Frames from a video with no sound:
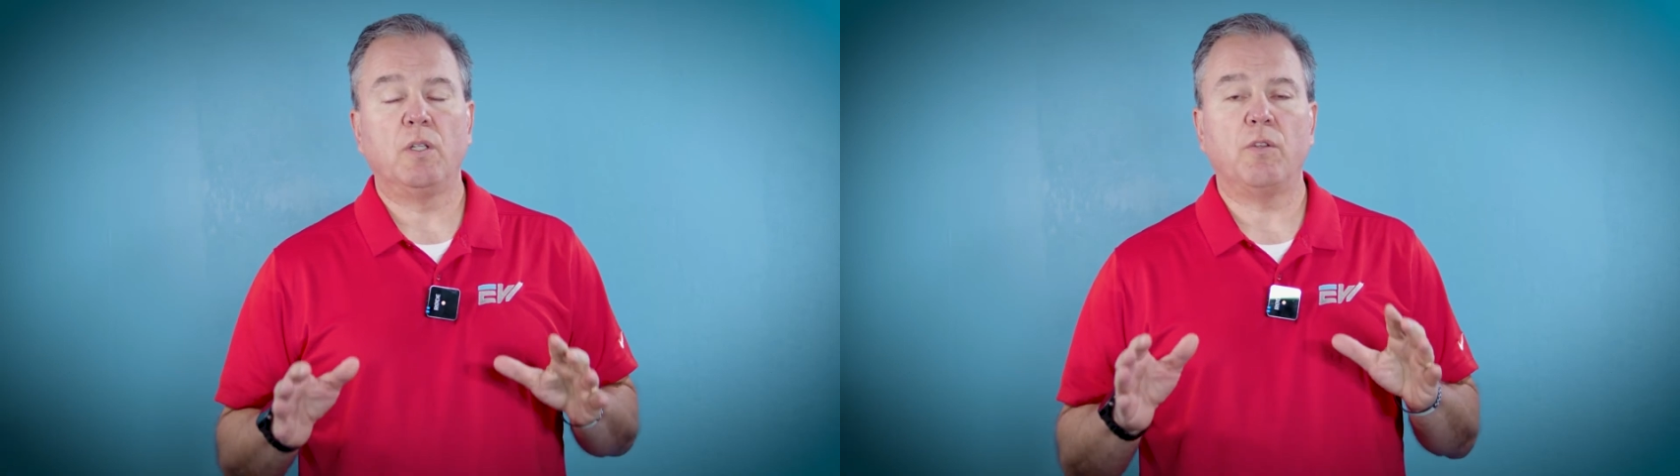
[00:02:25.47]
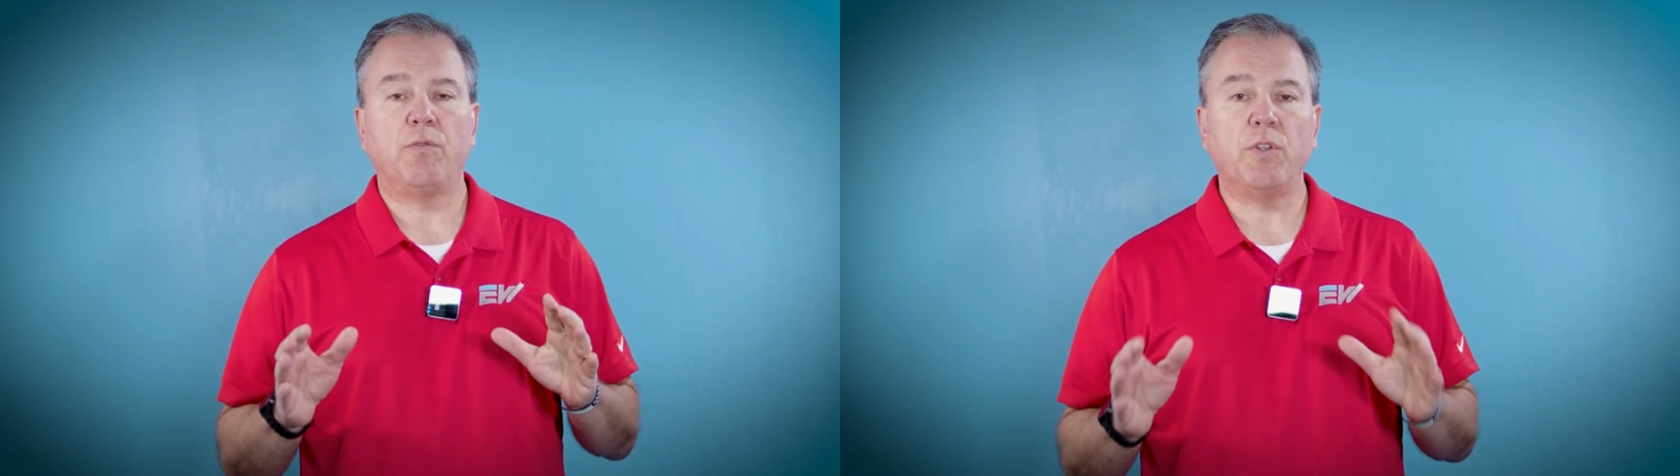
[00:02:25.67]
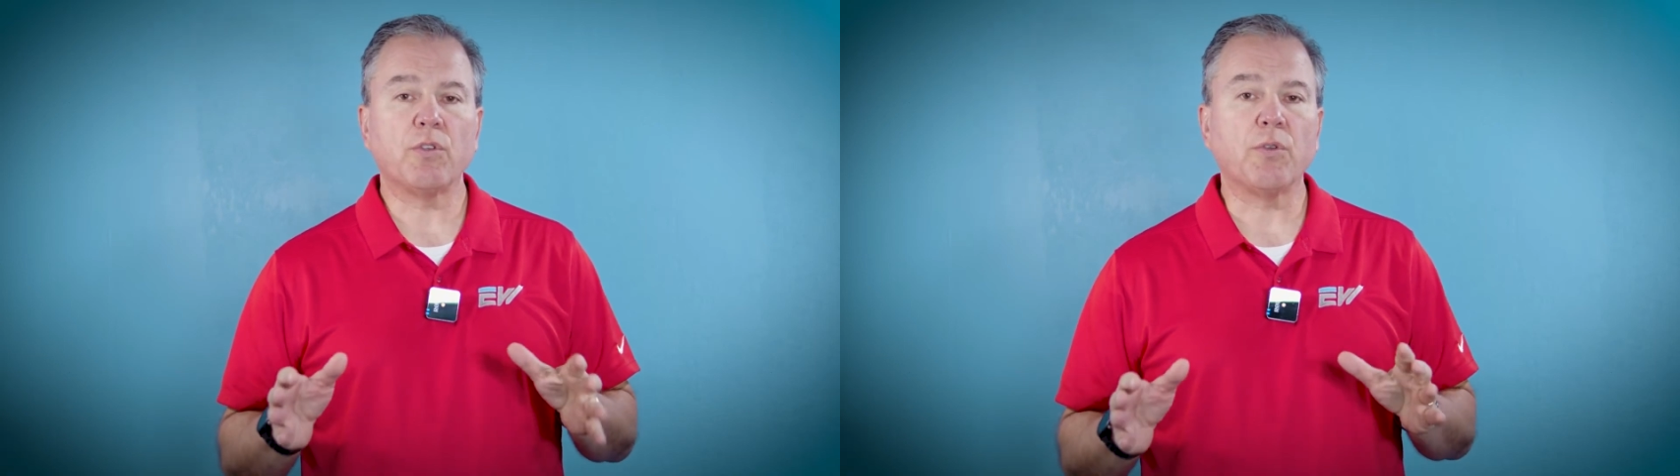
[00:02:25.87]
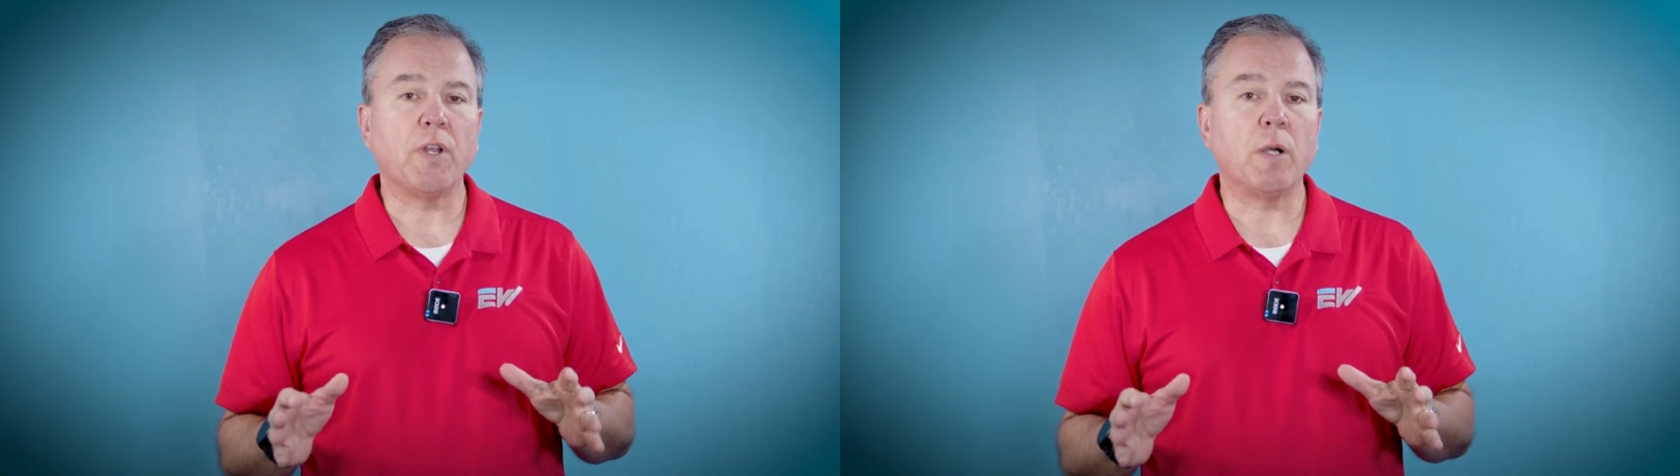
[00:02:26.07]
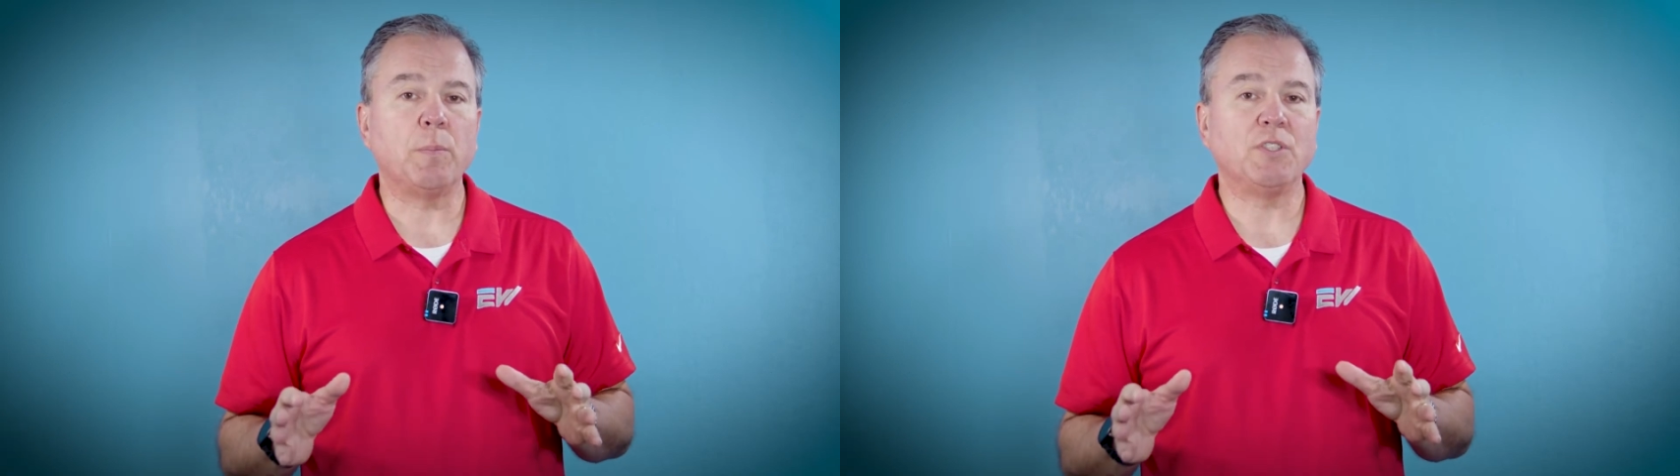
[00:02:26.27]
The physical
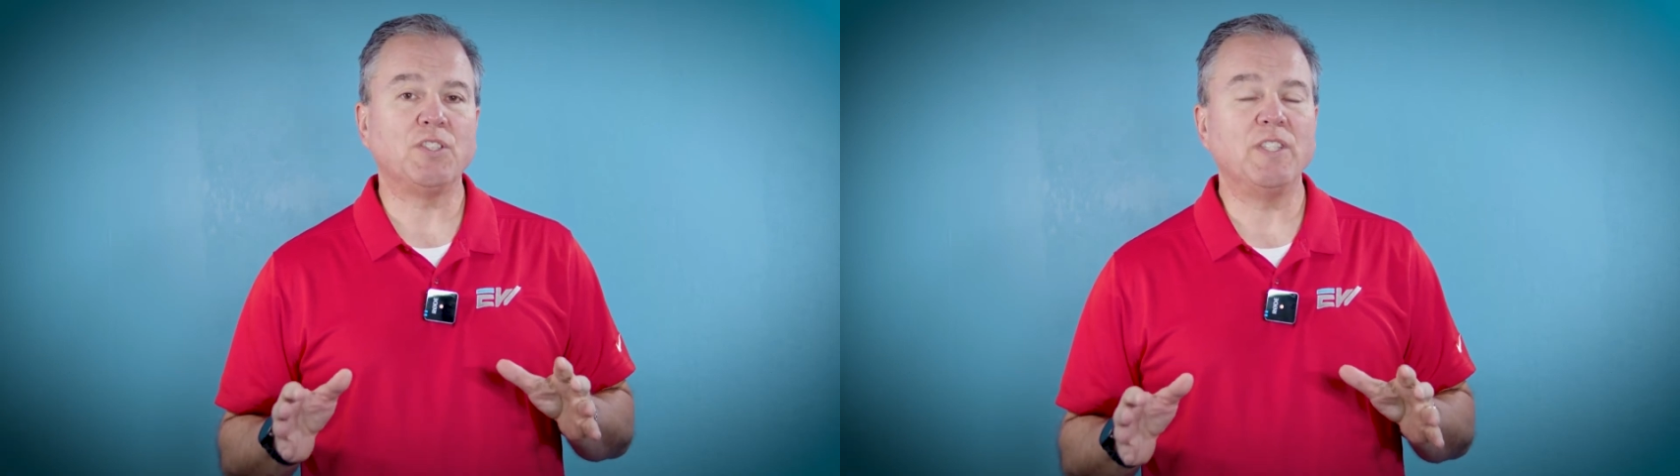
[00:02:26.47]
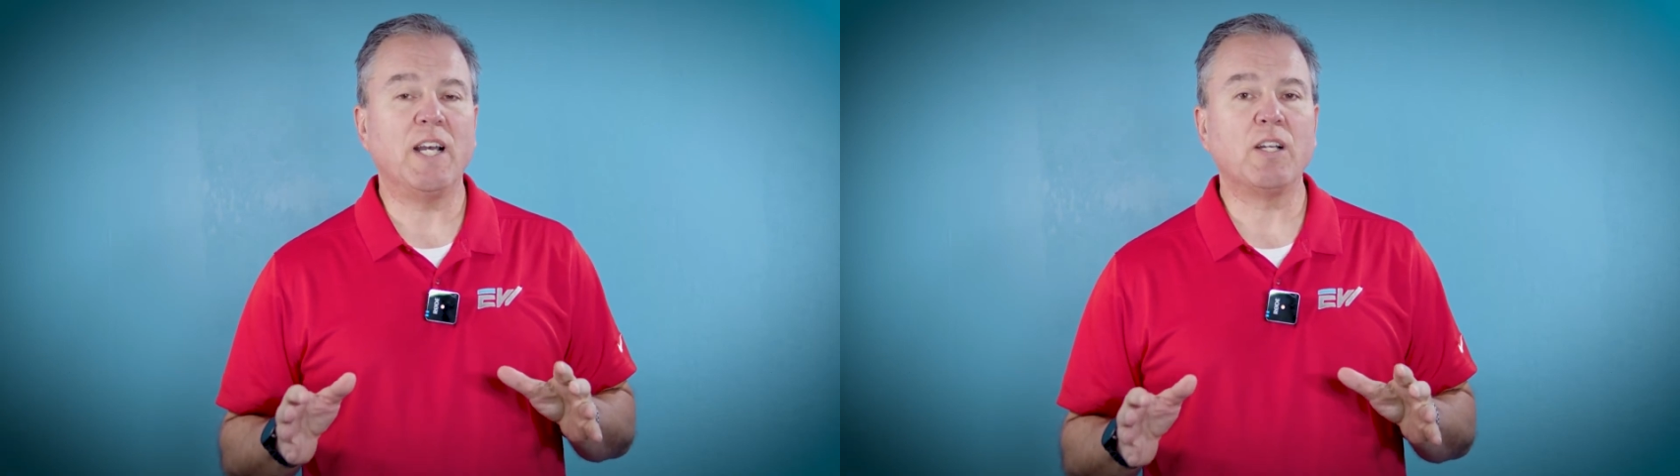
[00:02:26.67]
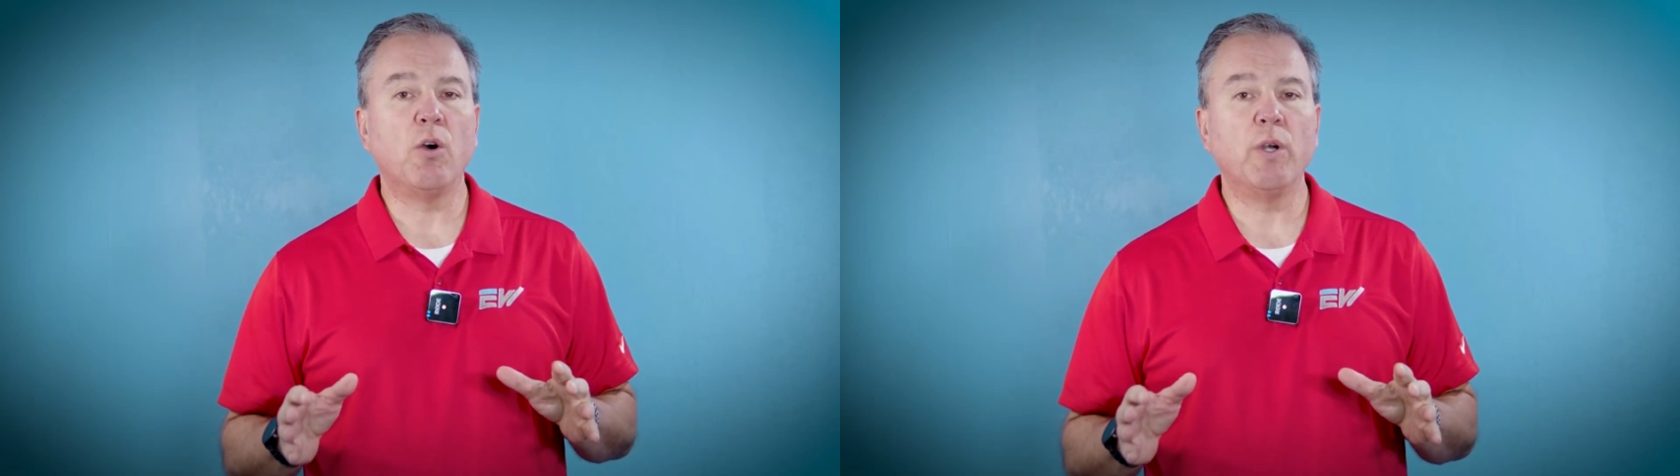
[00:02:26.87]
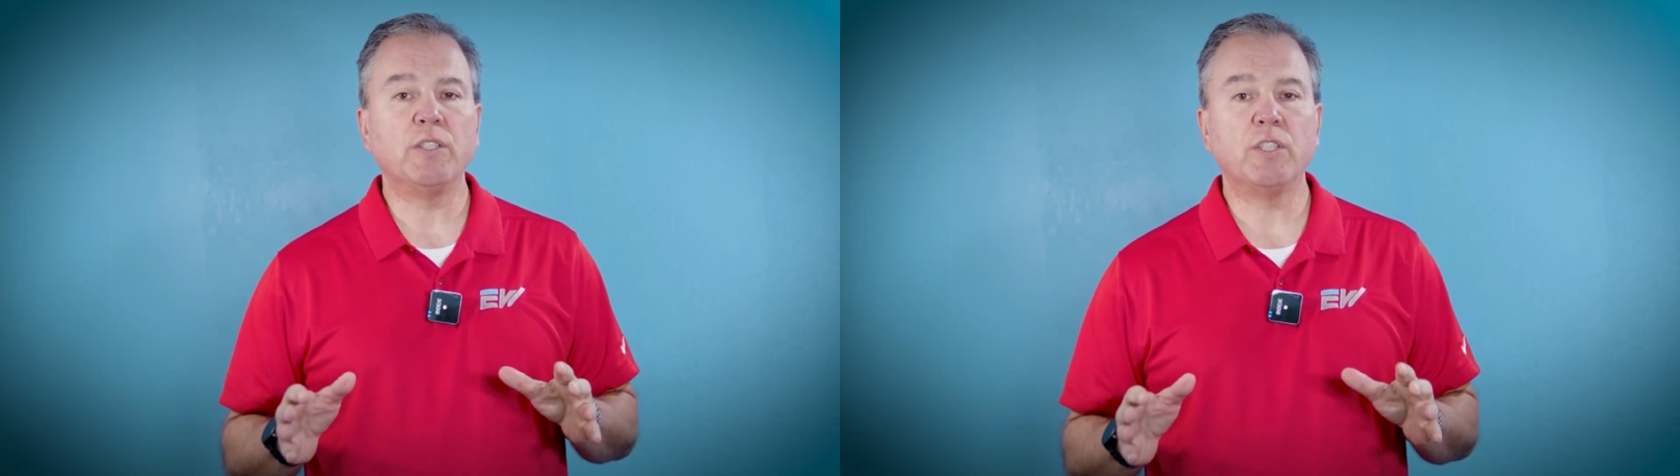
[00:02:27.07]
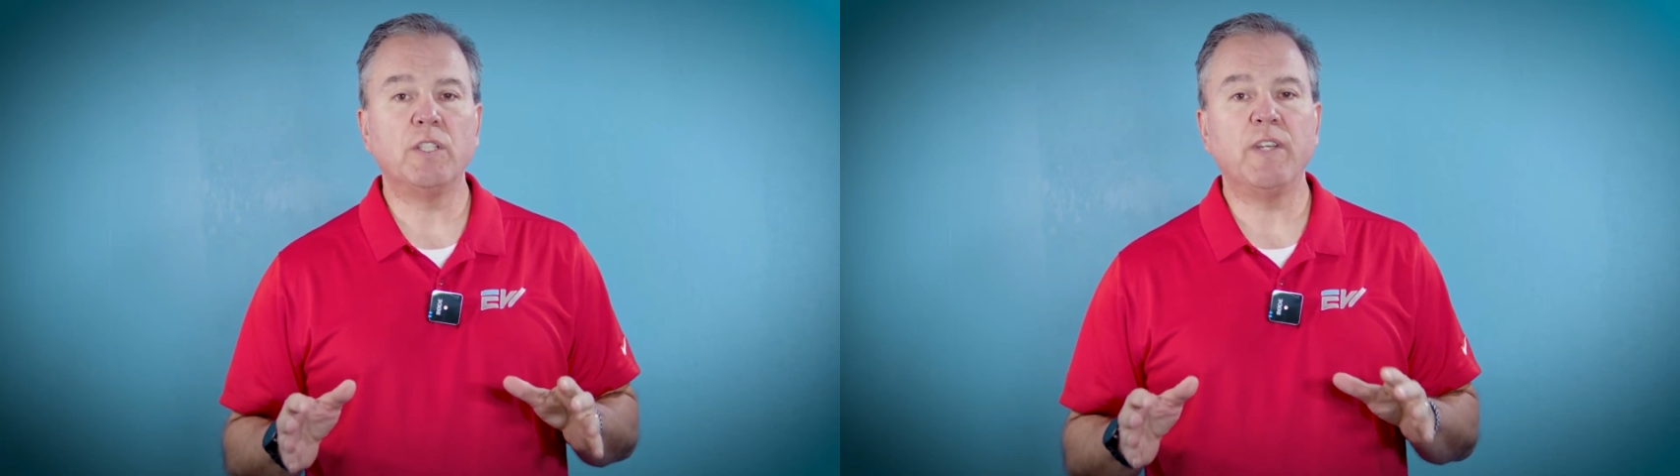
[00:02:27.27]
therapist is not going
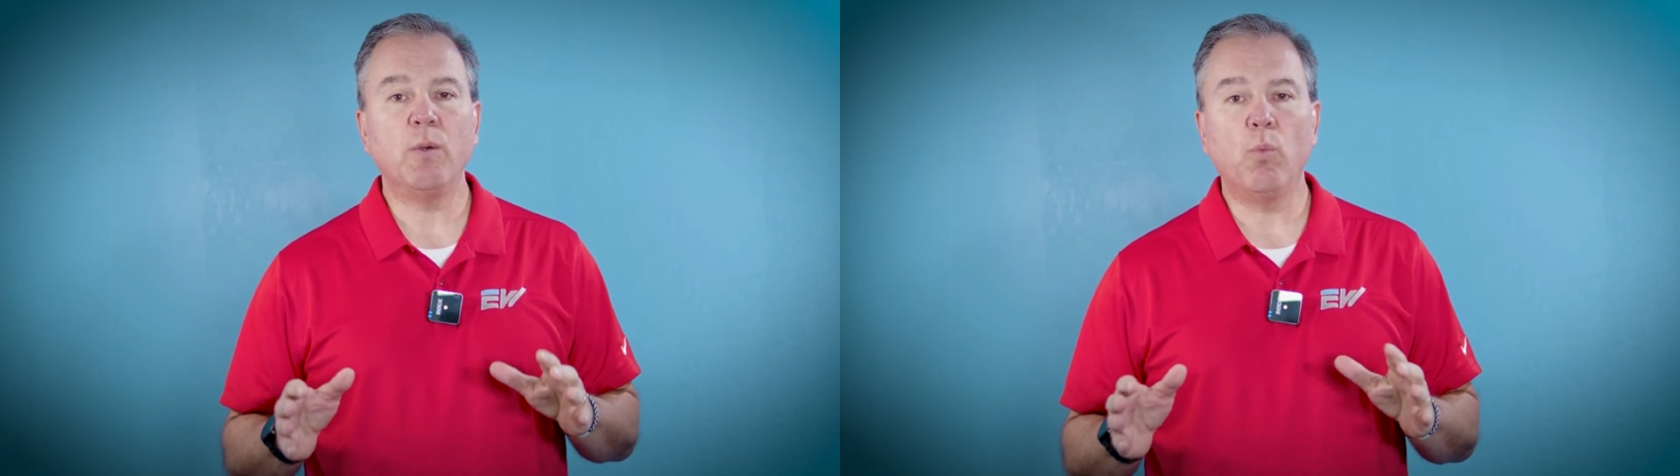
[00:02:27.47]
to give a